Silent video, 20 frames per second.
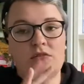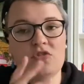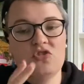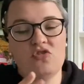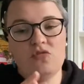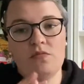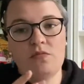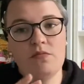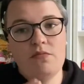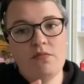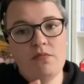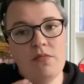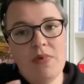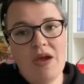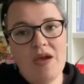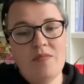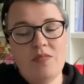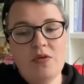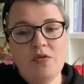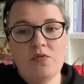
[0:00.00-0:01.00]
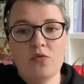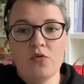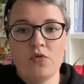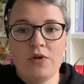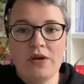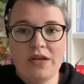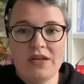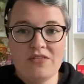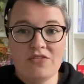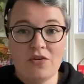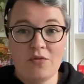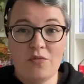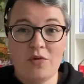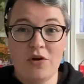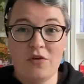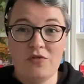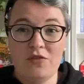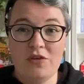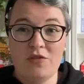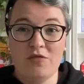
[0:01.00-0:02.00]
maybe ruining some
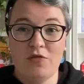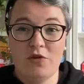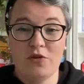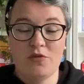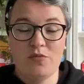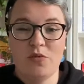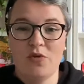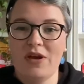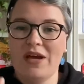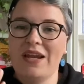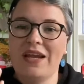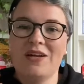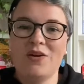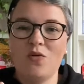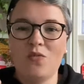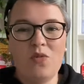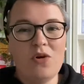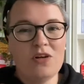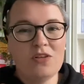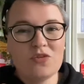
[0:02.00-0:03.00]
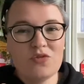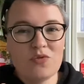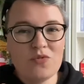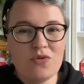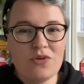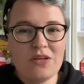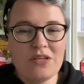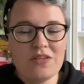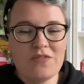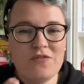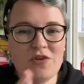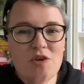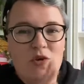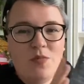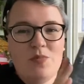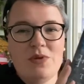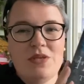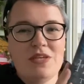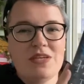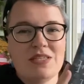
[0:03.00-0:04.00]
of the first book, and I don't want to ruin this for you
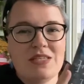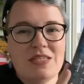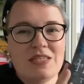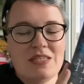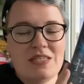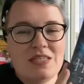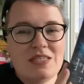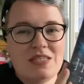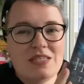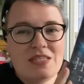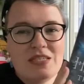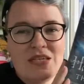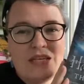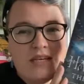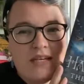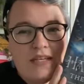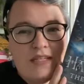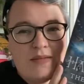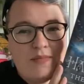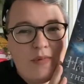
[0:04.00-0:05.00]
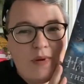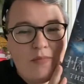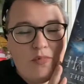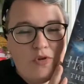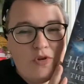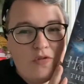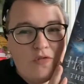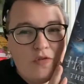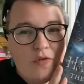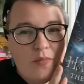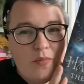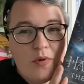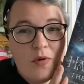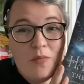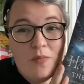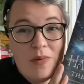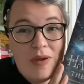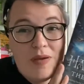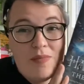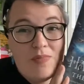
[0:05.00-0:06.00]
because this is my beautiful bone
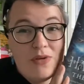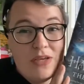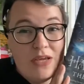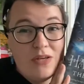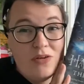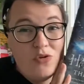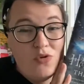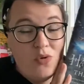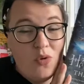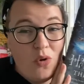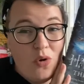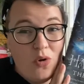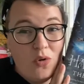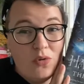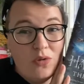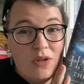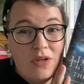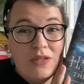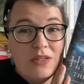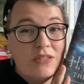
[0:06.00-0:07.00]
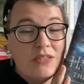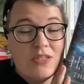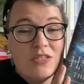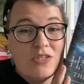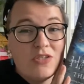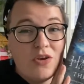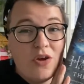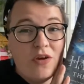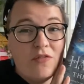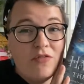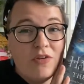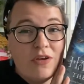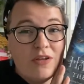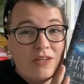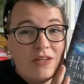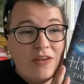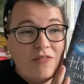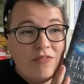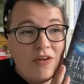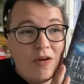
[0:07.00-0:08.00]
baby and you all deserve
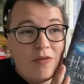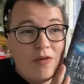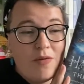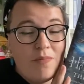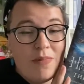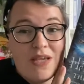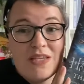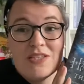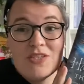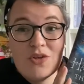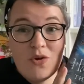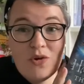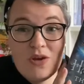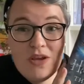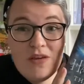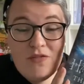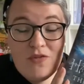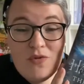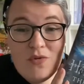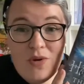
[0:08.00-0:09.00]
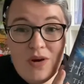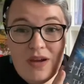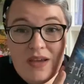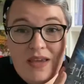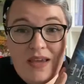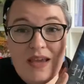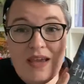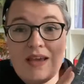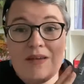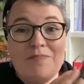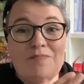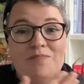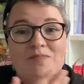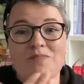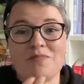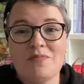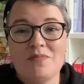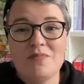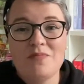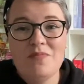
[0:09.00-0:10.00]
the very best. So if you are here,
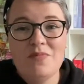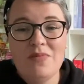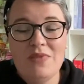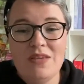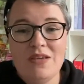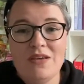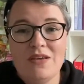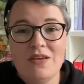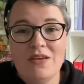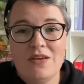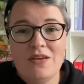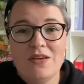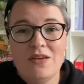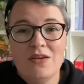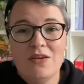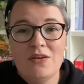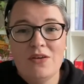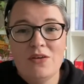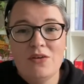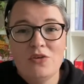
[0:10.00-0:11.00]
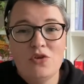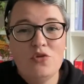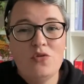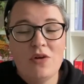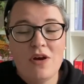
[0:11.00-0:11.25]
you